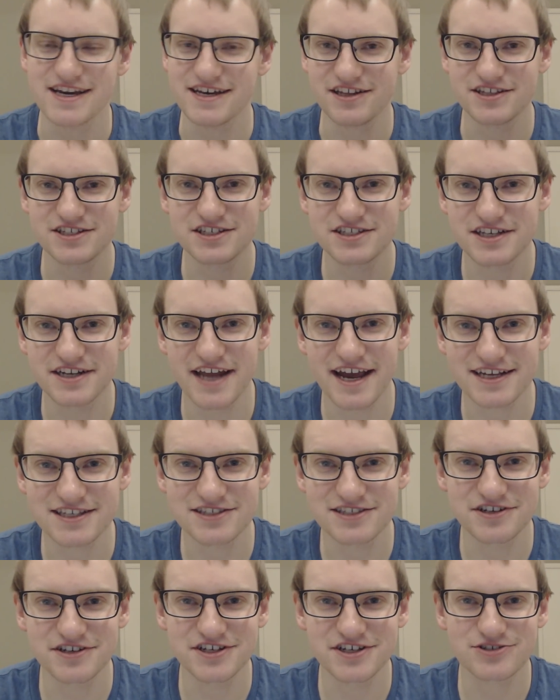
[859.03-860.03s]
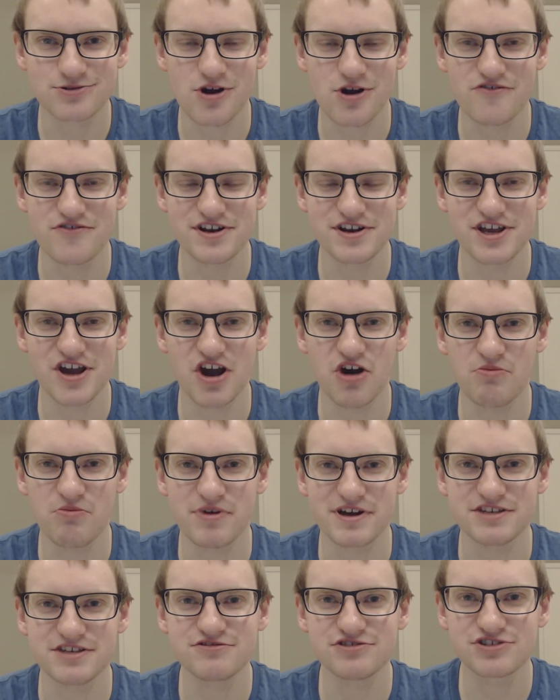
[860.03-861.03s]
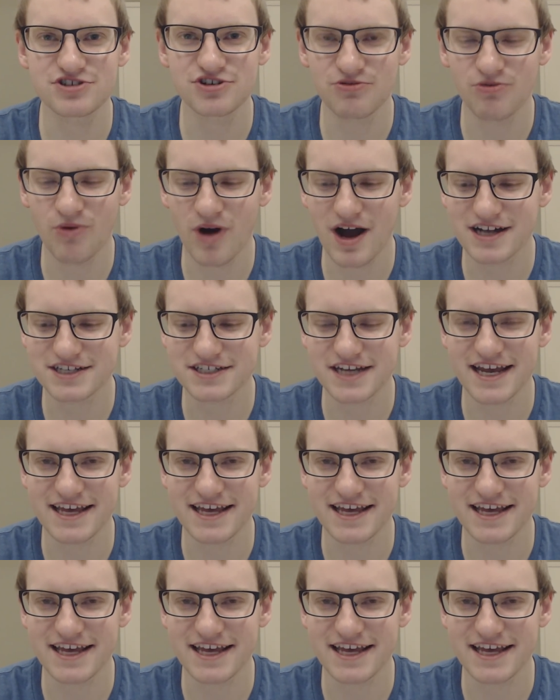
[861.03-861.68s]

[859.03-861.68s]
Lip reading: This is an excellent intro video, but you should watch